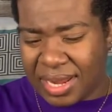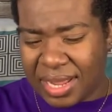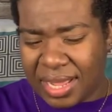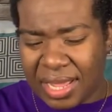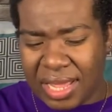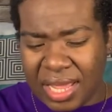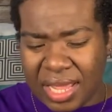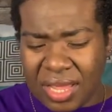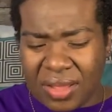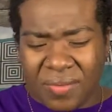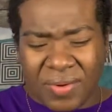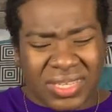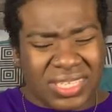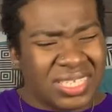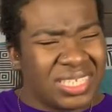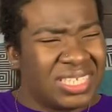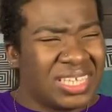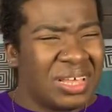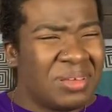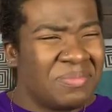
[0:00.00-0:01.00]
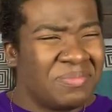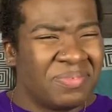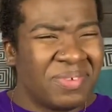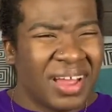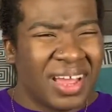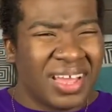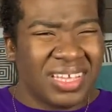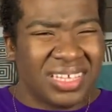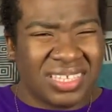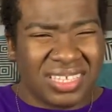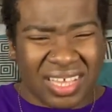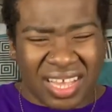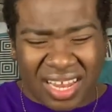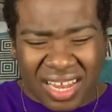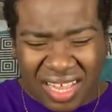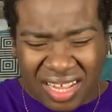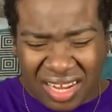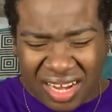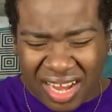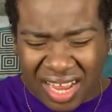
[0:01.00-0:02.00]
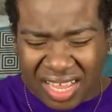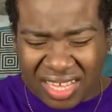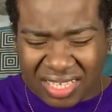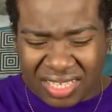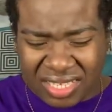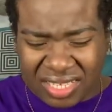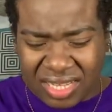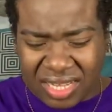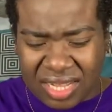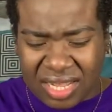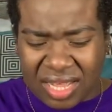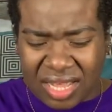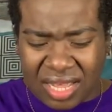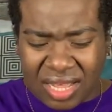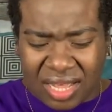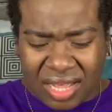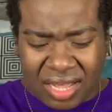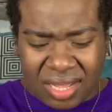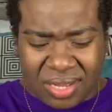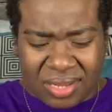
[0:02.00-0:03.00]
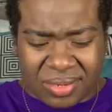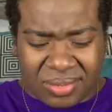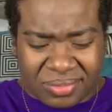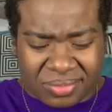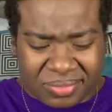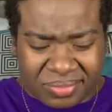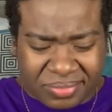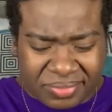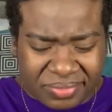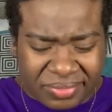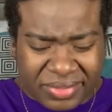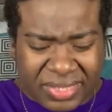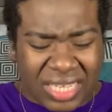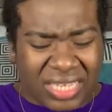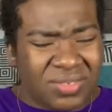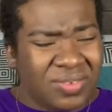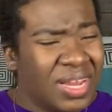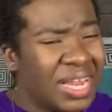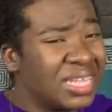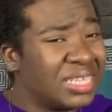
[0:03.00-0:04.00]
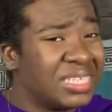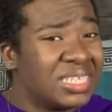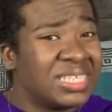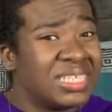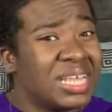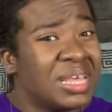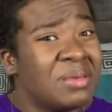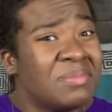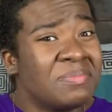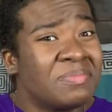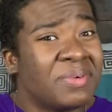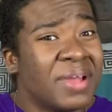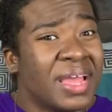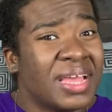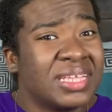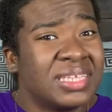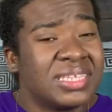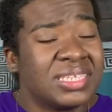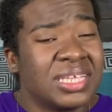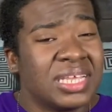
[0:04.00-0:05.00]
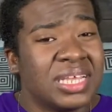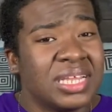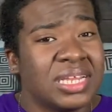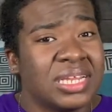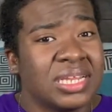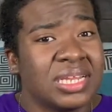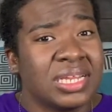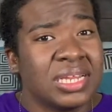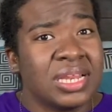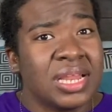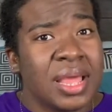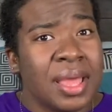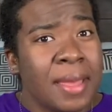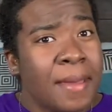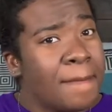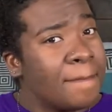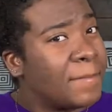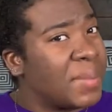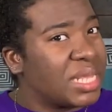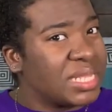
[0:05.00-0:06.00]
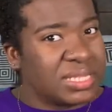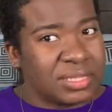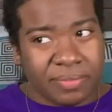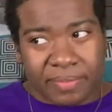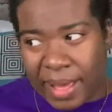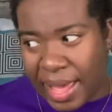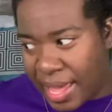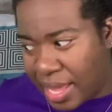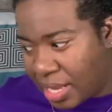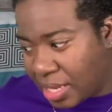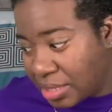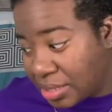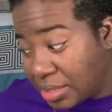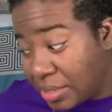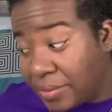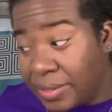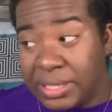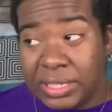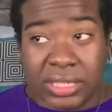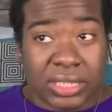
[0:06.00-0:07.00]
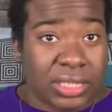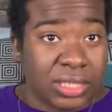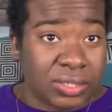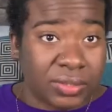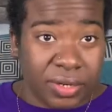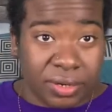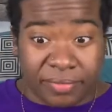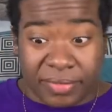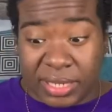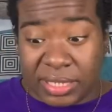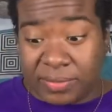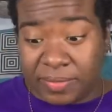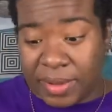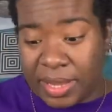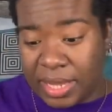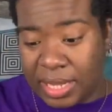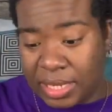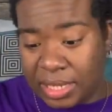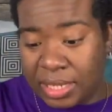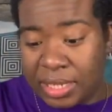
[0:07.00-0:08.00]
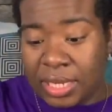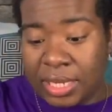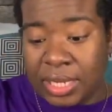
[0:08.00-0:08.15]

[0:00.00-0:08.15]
like that. It was the same price all across, as well as the same price in Best Buy, because I went to the store in Best Buy and